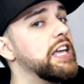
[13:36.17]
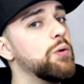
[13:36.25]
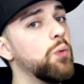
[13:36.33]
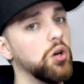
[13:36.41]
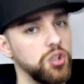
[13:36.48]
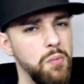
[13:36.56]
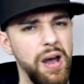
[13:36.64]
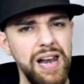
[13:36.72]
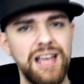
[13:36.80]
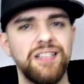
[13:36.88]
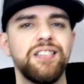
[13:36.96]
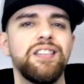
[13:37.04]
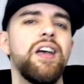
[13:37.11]
He was on my
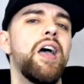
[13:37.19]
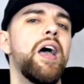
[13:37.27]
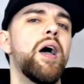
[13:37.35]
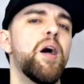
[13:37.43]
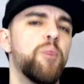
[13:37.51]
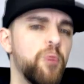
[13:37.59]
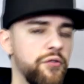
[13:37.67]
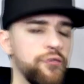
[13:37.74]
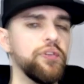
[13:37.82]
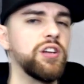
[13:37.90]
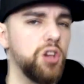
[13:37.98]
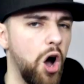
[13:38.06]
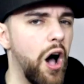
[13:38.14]
list, uh, but we've
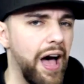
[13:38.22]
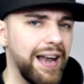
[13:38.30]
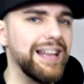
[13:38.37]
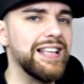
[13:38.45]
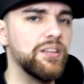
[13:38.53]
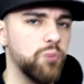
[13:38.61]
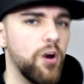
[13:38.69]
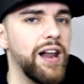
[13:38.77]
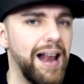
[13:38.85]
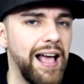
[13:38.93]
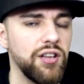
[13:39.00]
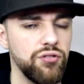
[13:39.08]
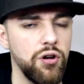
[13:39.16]
already got at least one
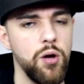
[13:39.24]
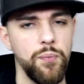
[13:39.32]
Electro.